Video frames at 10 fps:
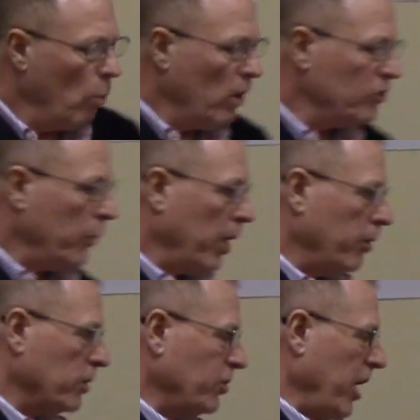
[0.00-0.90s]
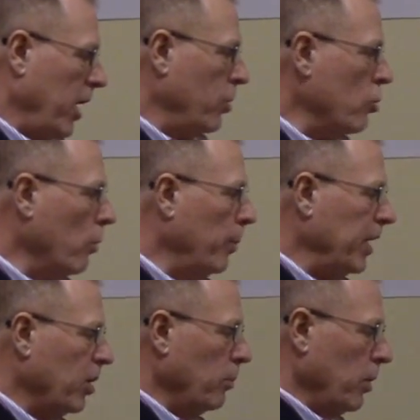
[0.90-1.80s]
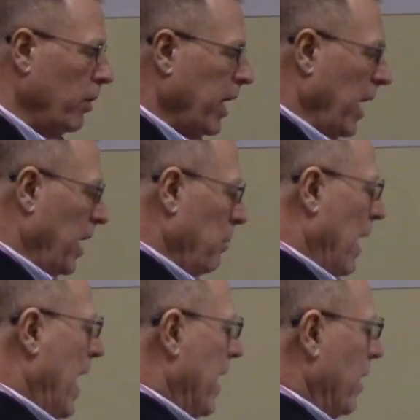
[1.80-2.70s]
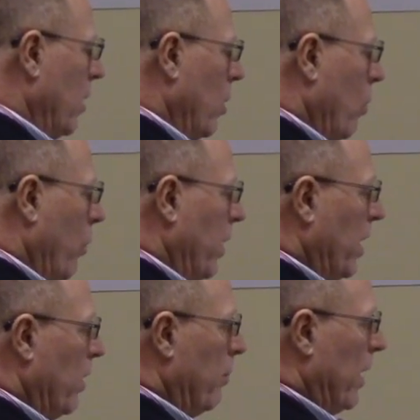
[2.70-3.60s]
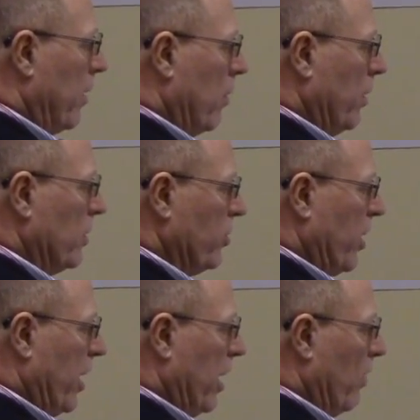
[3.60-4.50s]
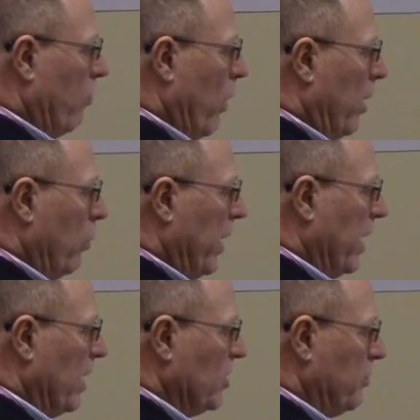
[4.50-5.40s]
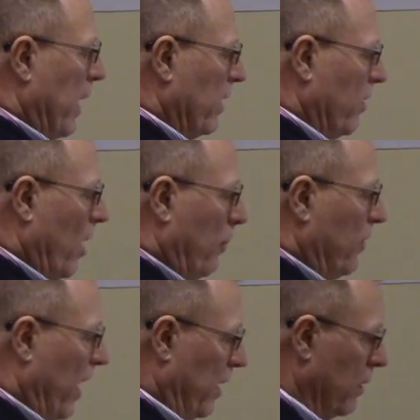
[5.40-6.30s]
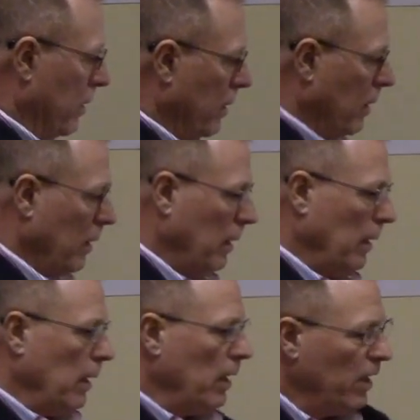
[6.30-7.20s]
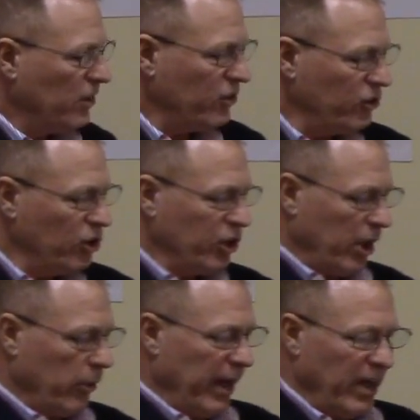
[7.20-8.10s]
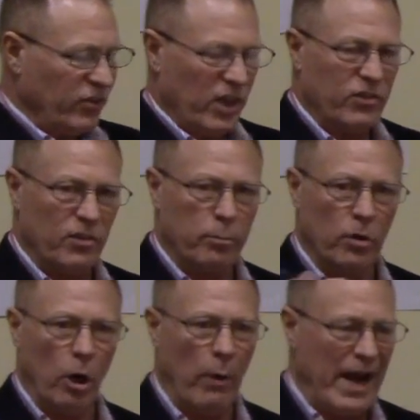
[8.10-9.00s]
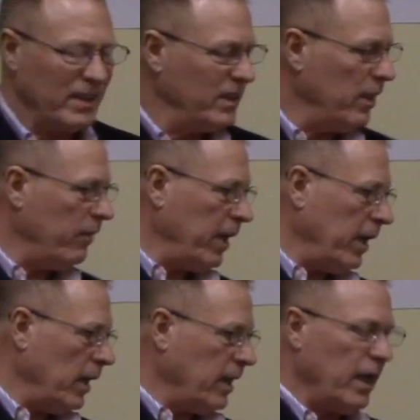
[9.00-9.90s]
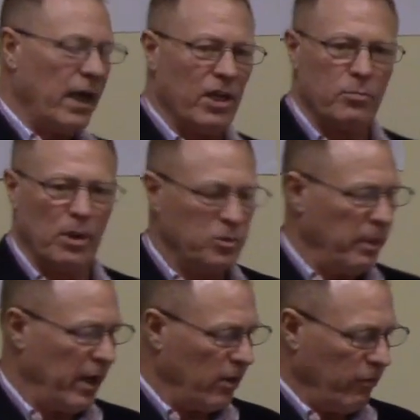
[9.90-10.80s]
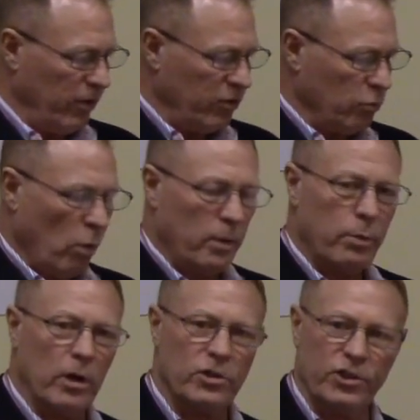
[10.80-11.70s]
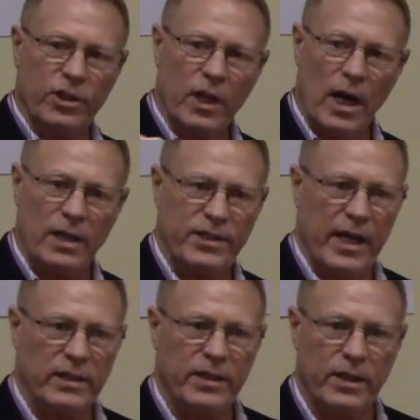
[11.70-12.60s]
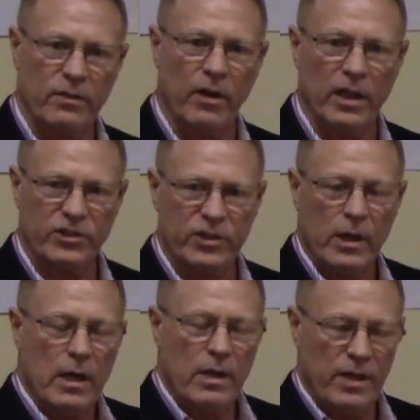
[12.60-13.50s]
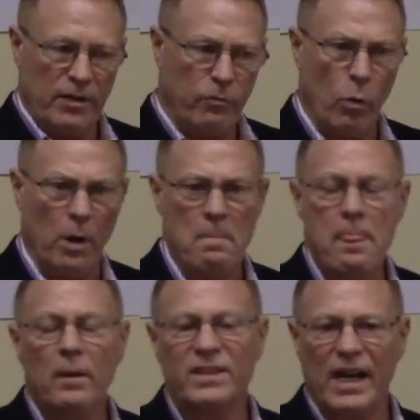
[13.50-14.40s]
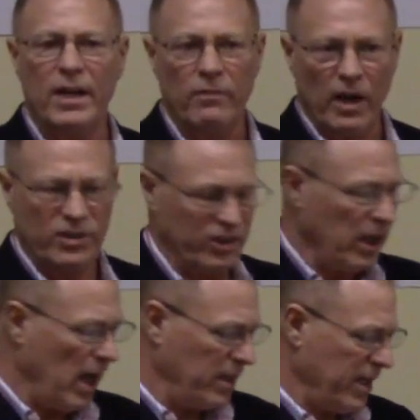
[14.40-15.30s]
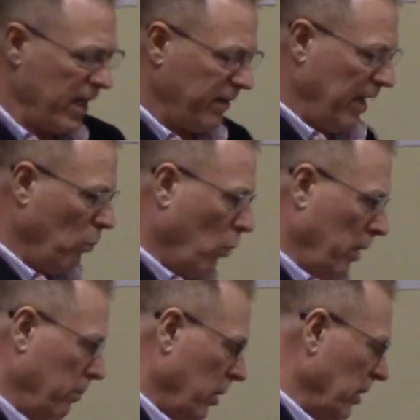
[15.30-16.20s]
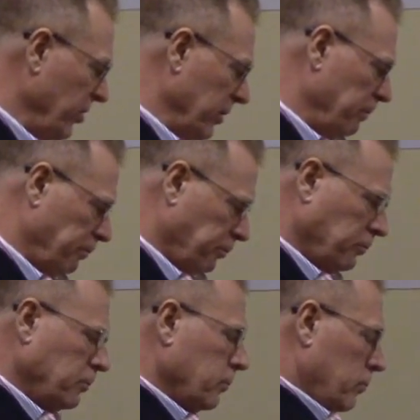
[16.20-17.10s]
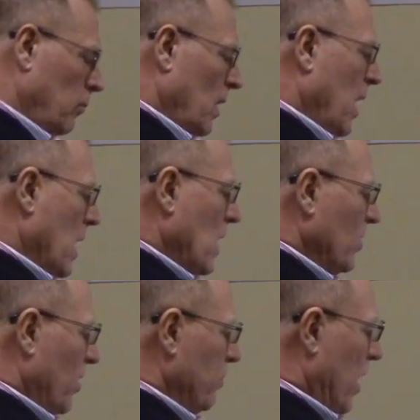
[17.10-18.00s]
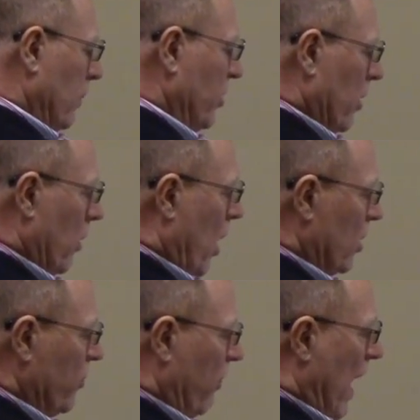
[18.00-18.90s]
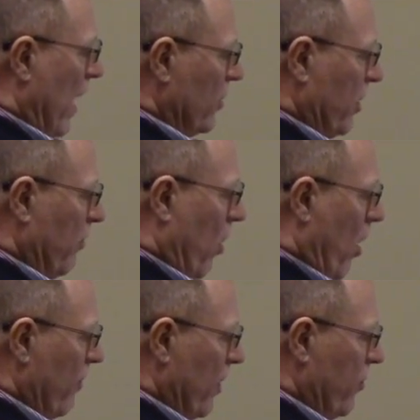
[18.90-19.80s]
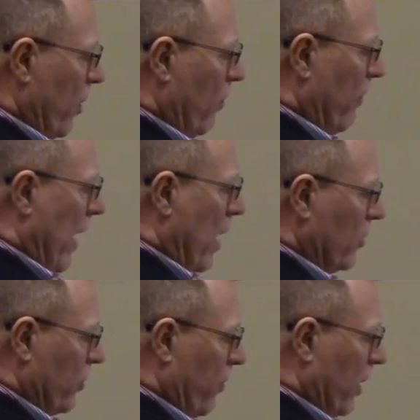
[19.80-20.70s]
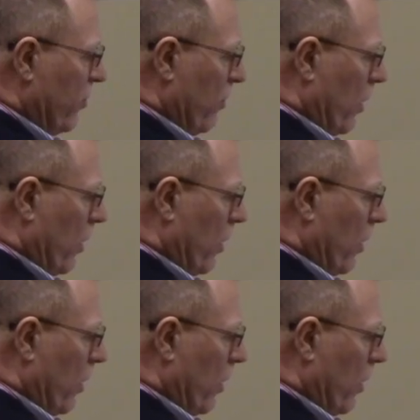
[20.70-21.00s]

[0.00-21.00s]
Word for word: Once we understand who will be communicating back, we need a better understanding of when we can expect an update. This is to generate a sense of proactivity. Again, it's much better for this one person to contact ten of us than for ten of us to contact that one person. Sometimes there are large files involved, Visio files or things of a